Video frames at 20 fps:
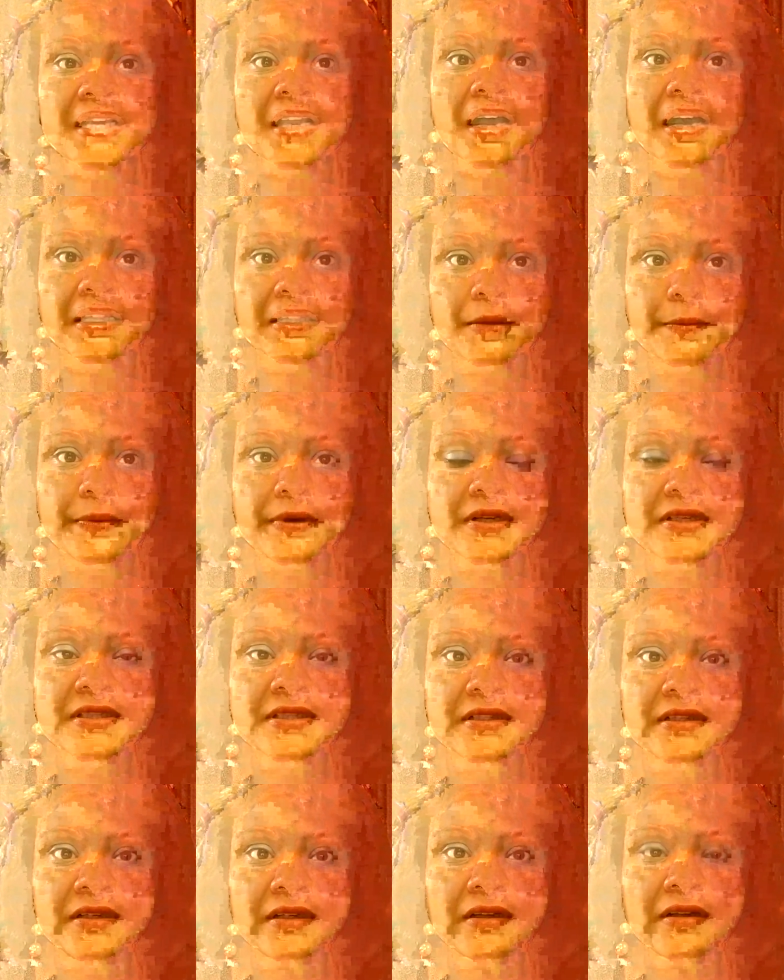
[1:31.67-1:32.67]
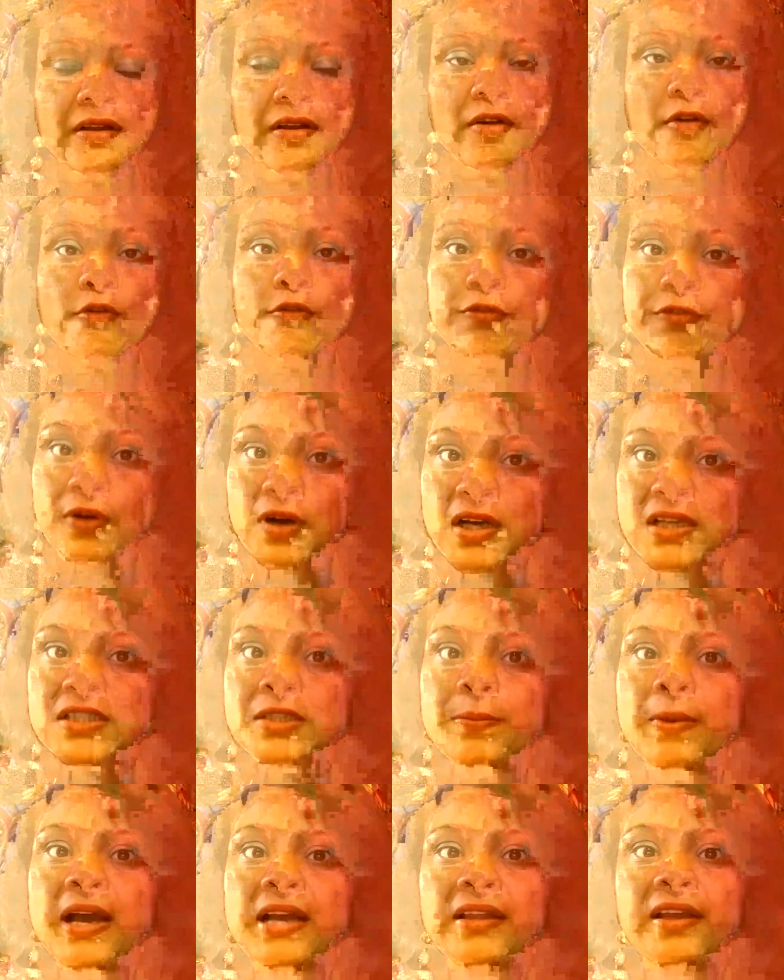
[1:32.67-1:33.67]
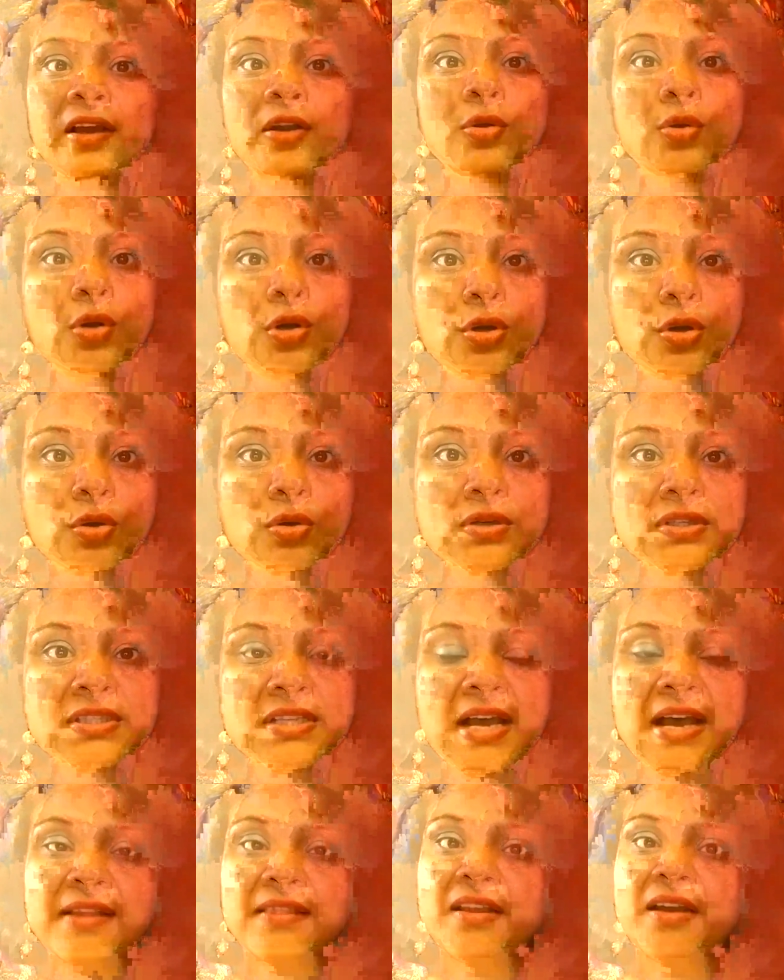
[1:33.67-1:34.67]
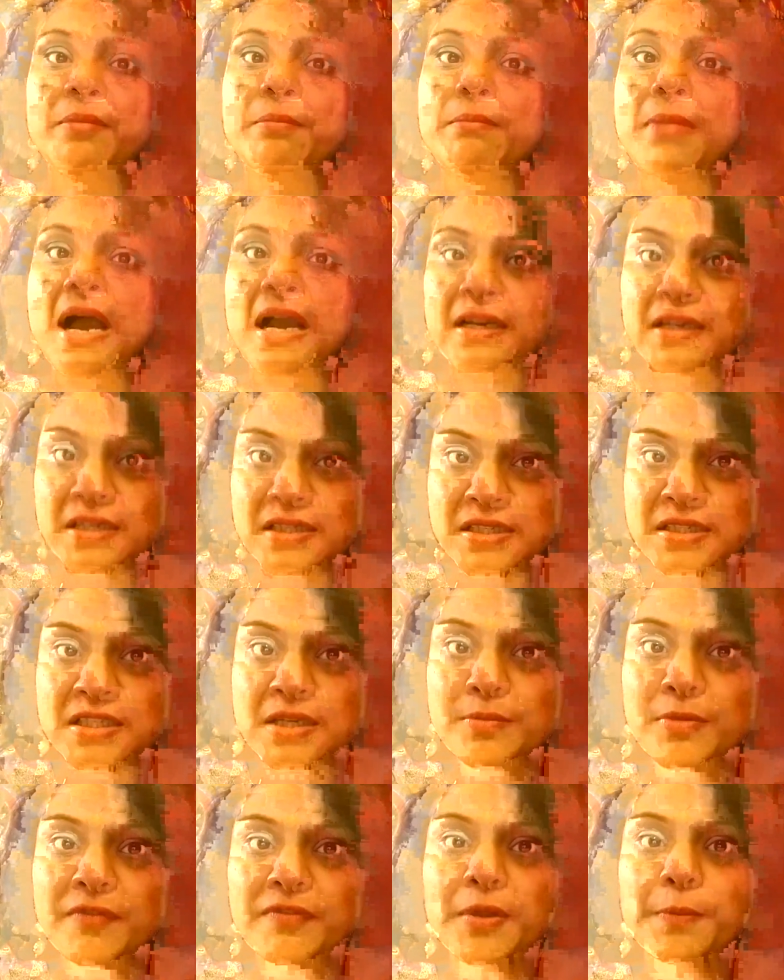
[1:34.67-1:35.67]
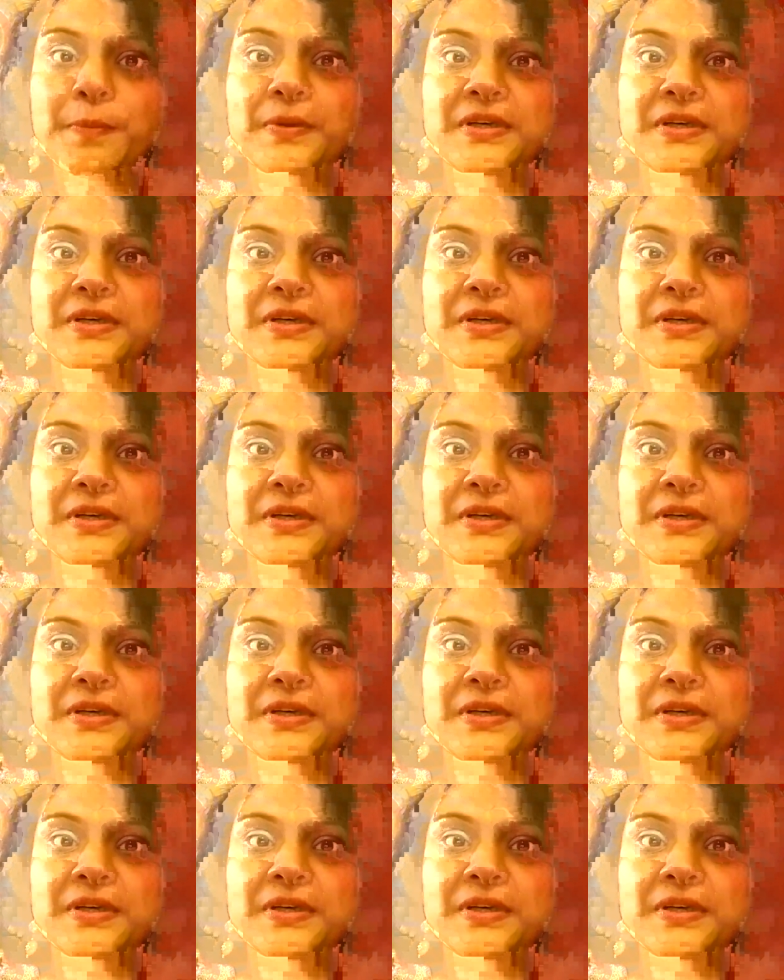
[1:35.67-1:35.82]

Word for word: the other person first by their good looks and their magnetism of the